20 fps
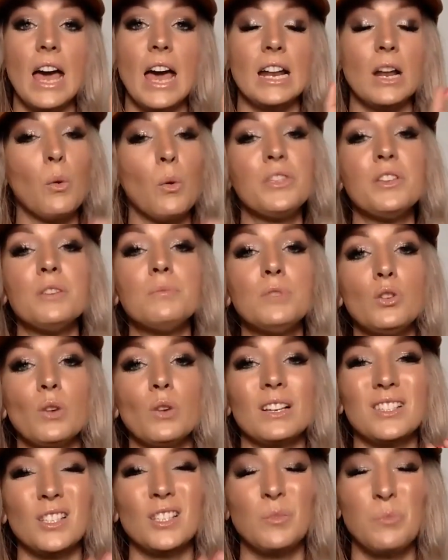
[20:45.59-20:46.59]
and I want them to
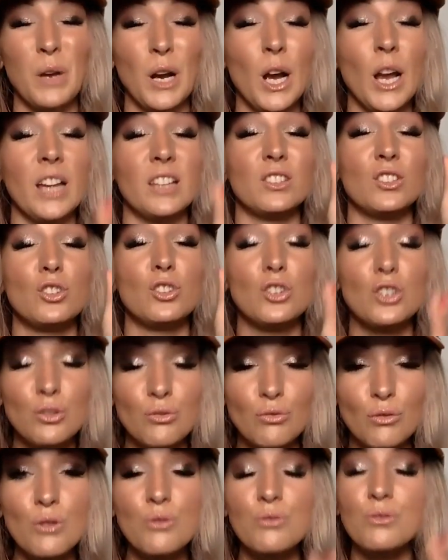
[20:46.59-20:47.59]
experience
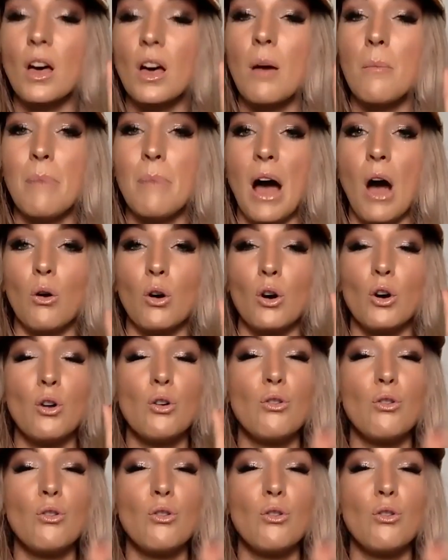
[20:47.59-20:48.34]
truth about